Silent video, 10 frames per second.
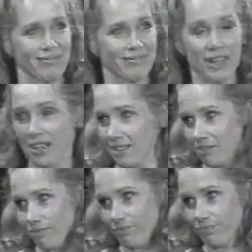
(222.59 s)
did you have to
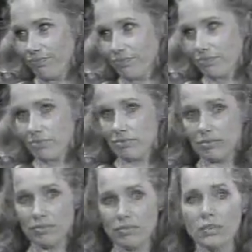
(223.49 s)
coach and to
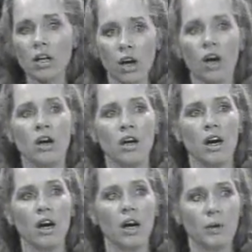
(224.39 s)
work
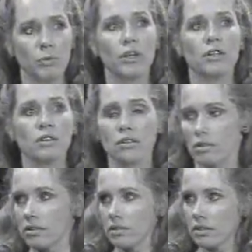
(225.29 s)
hard to
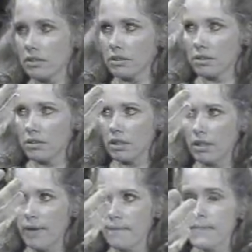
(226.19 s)
learn to project
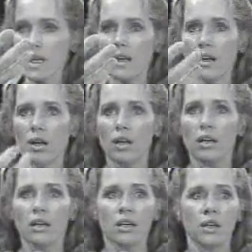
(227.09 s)
that
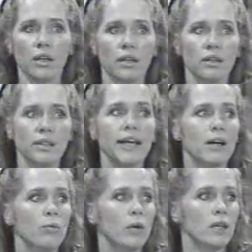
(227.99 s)
voice out?
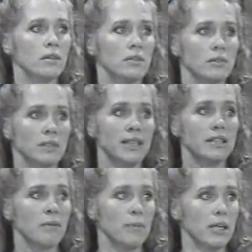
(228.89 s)
Yeah, well,
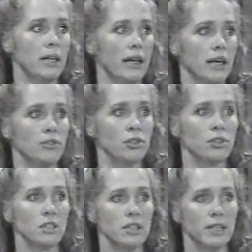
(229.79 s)
since I've been an
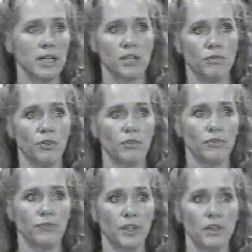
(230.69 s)
actress on the stage for
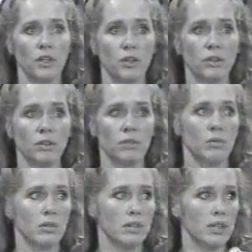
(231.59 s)
very
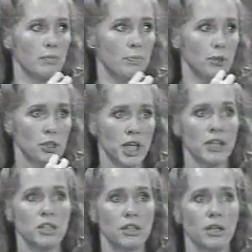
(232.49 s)
long, the
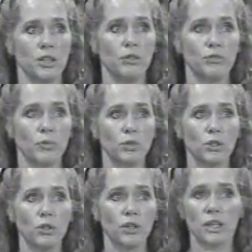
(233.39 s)
projection I knew from
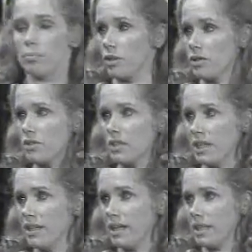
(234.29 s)
talking, but
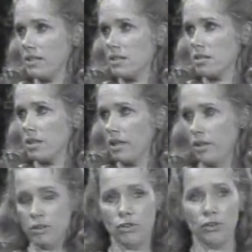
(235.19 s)
singing is
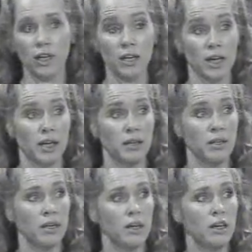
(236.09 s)
another thing.
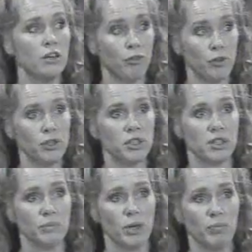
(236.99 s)
And the first
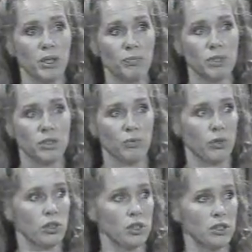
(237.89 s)
time I met Mr.
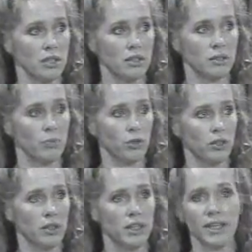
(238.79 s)
Rodgers is more
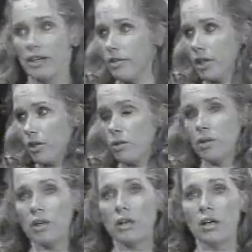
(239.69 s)
than a year
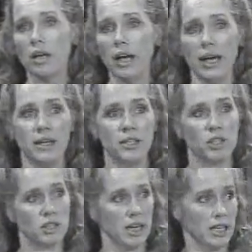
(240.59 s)
ago, and he
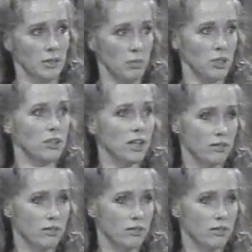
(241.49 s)
just asked me